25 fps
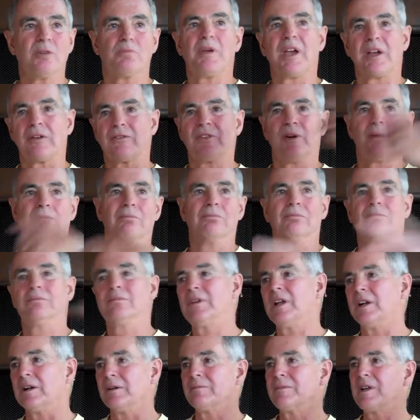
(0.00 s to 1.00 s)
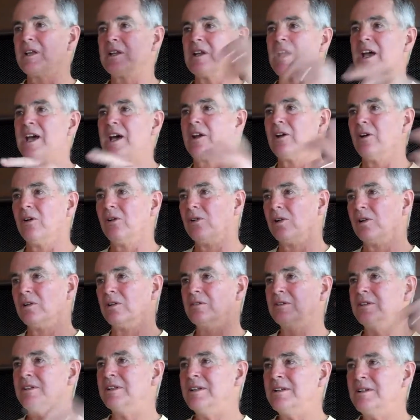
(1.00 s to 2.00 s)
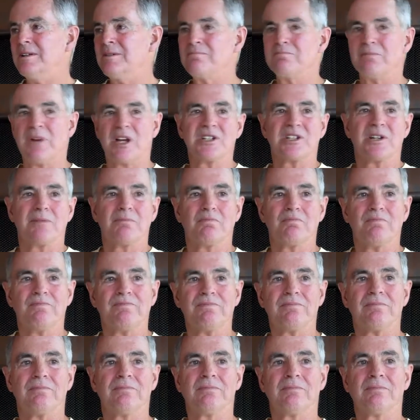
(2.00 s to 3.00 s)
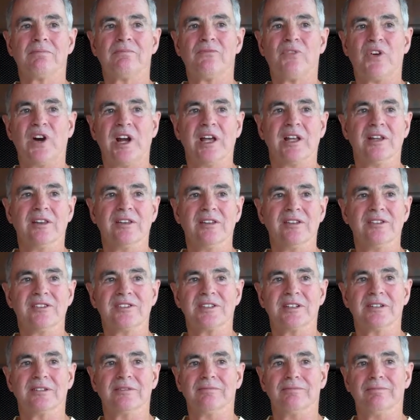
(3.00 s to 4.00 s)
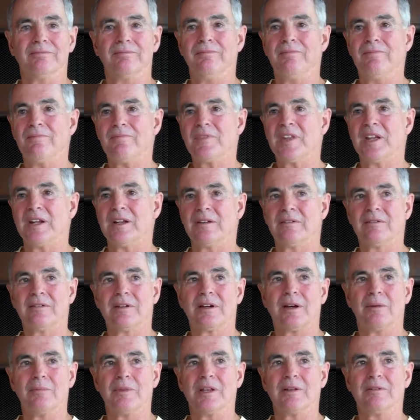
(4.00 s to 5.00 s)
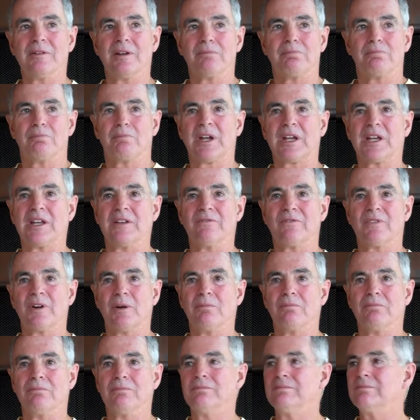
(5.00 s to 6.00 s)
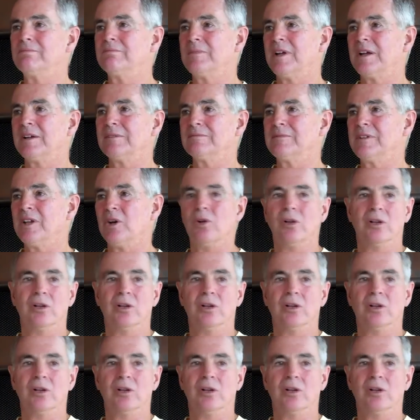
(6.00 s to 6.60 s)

You picked from, you know, I mean, you had a whole bunch of friends, and, yeah, I mean, you're picking from the